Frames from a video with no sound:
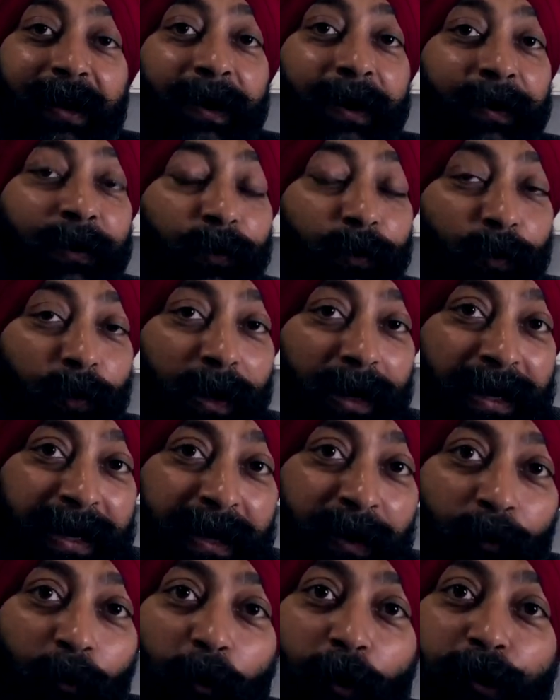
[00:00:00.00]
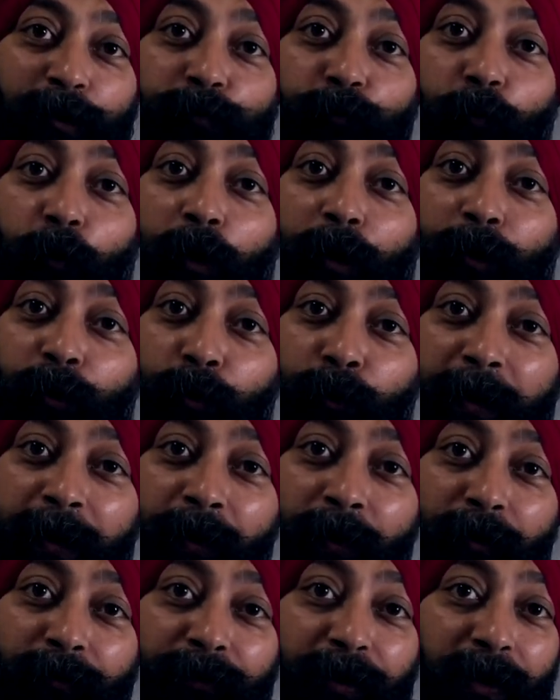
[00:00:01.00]
It really calls for
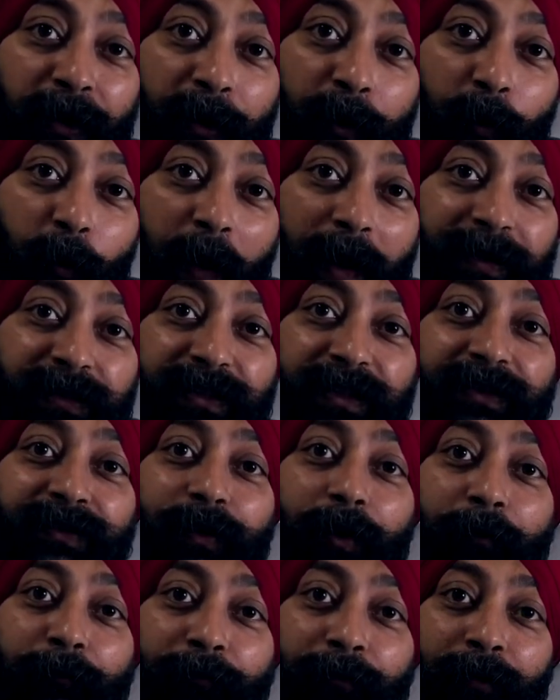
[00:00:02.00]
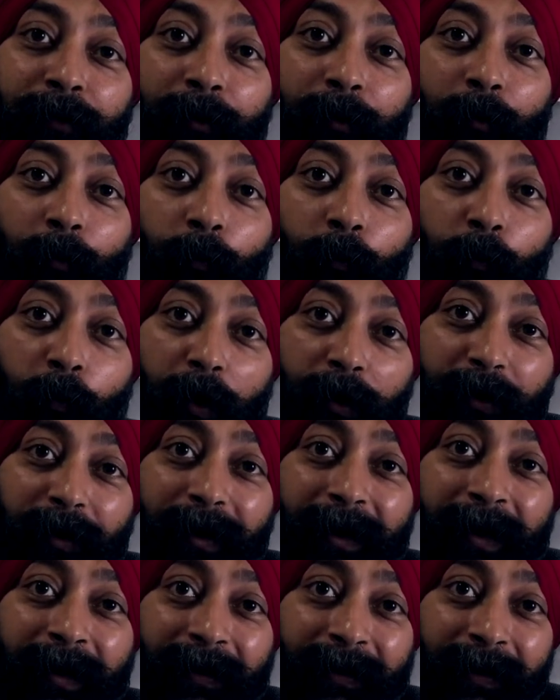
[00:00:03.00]
looking on the nuances of what
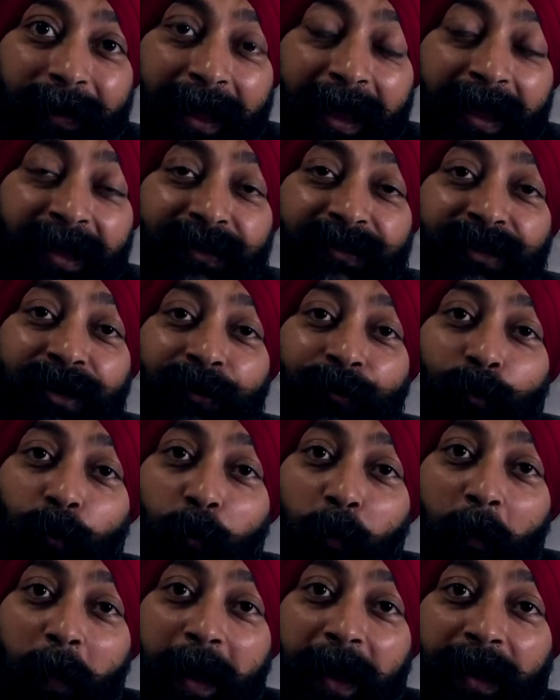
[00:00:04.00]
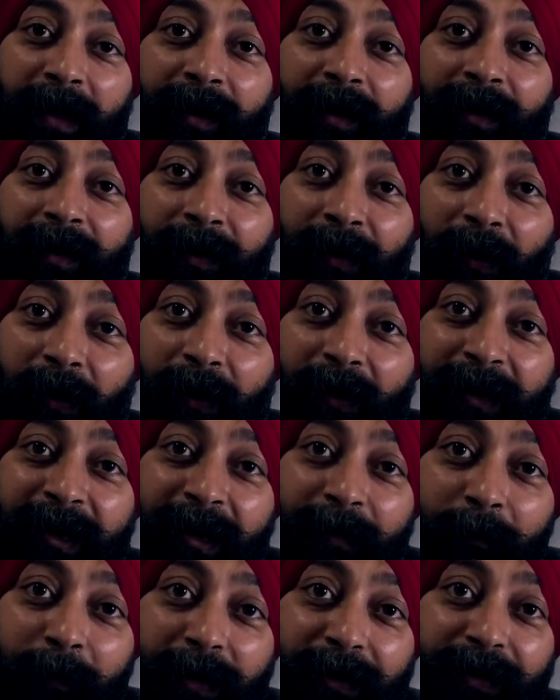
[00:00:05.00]
it takes to make
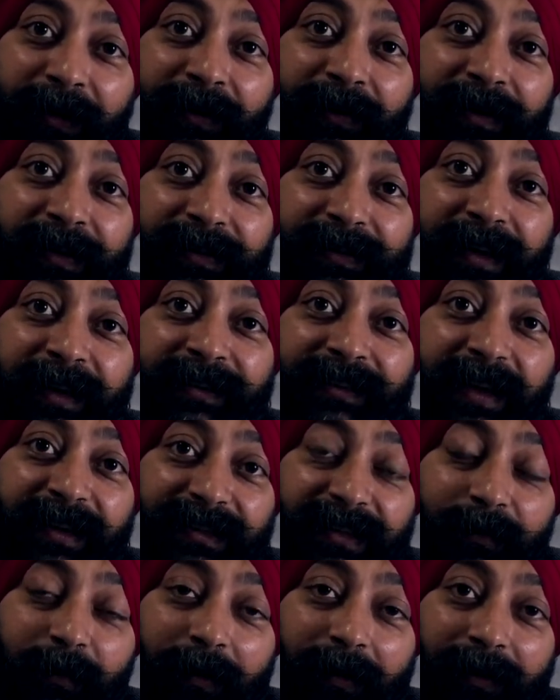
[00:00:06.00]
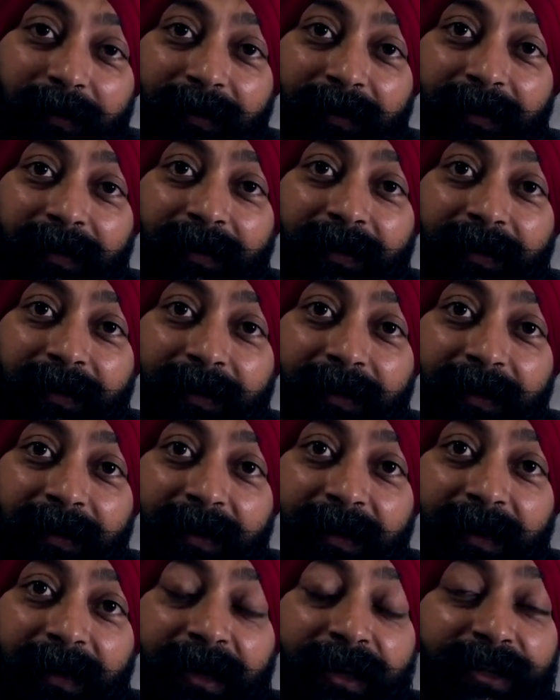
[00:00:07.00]
learning materials accessible.
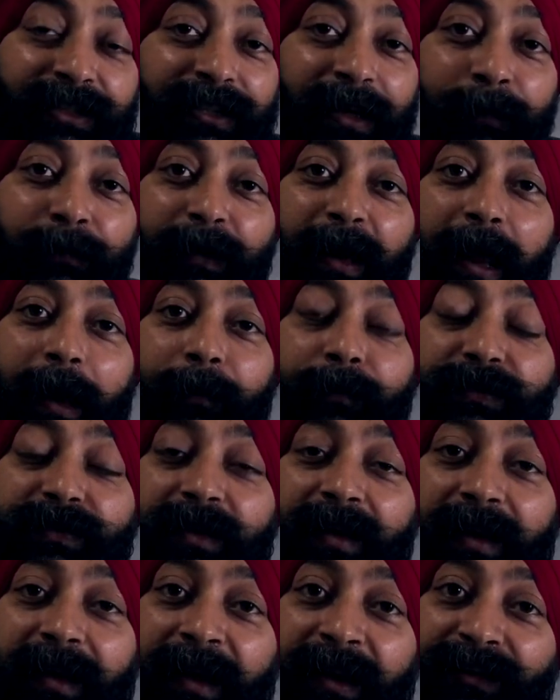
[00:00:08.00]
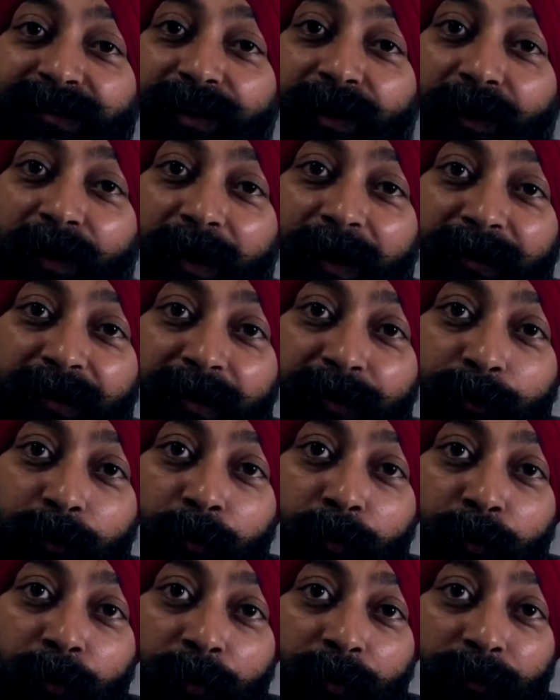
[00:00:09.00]
Sometimes it's related
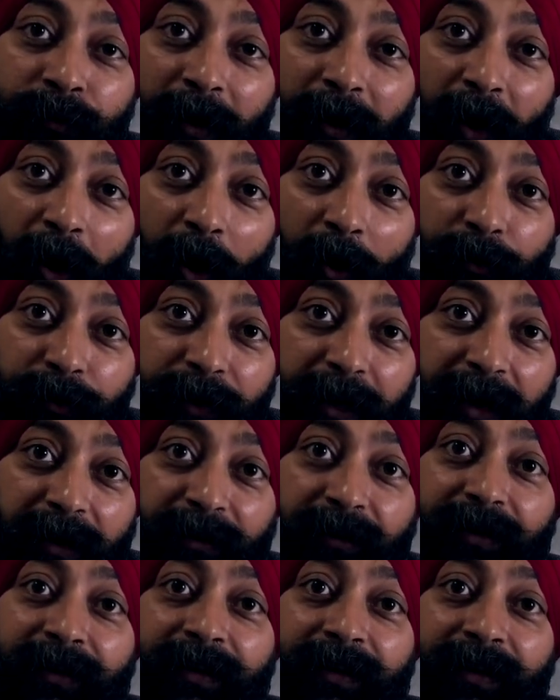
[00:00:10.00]
to the content.